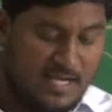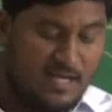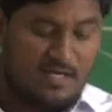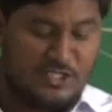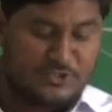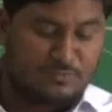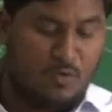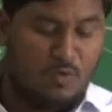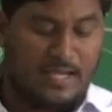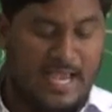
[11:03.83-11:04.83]
drink and
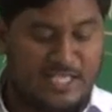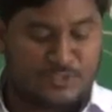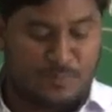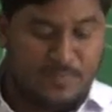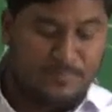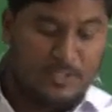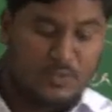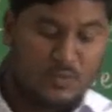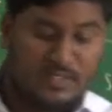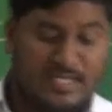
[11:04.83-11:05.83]
smoke as people
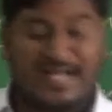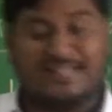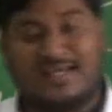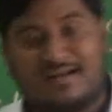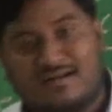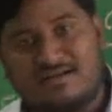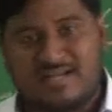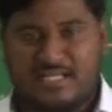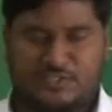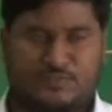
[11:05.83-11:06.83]
do in other
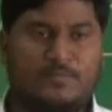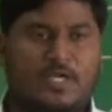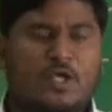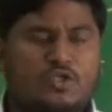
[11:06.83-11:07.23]
countries.